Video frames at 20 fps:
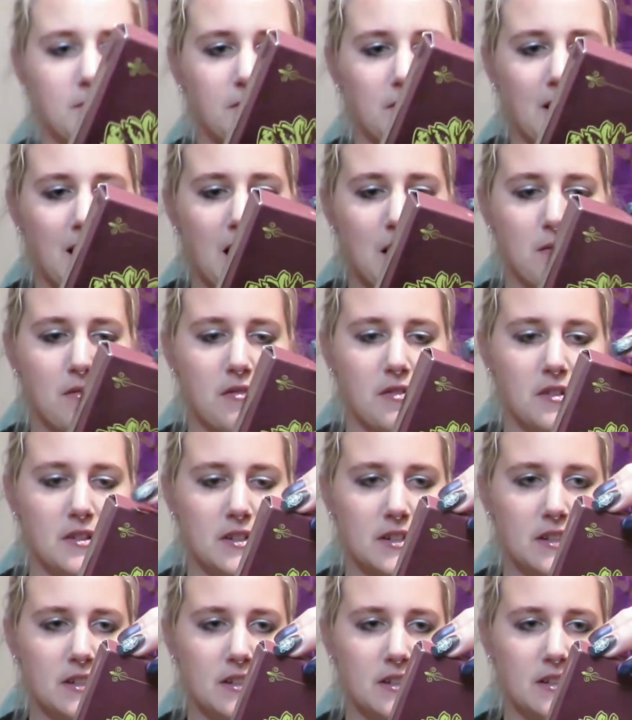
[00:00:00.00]
a flower
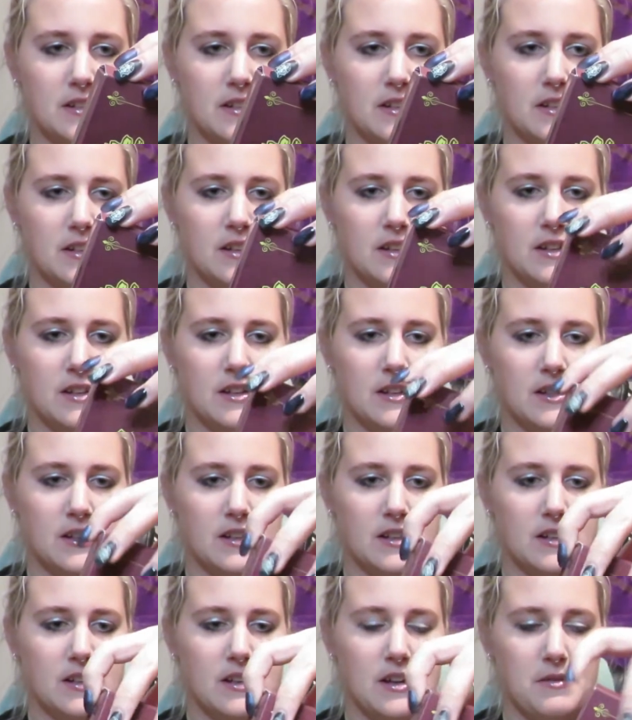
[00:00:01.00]
on it.
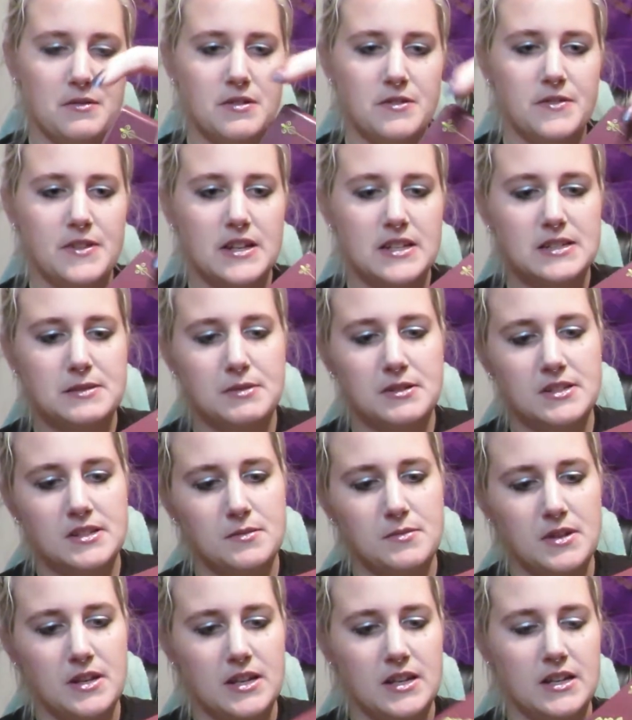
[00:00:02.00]
I wonder if that's supposed
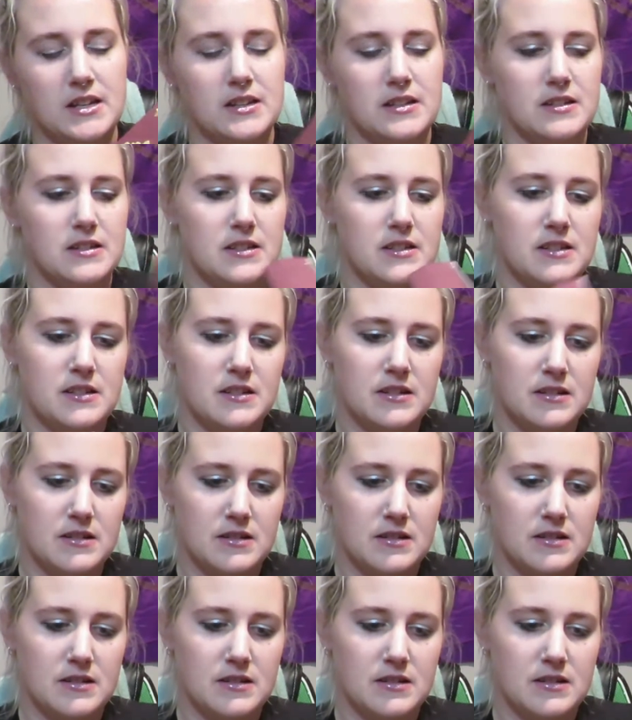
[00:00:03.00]
to be a hint.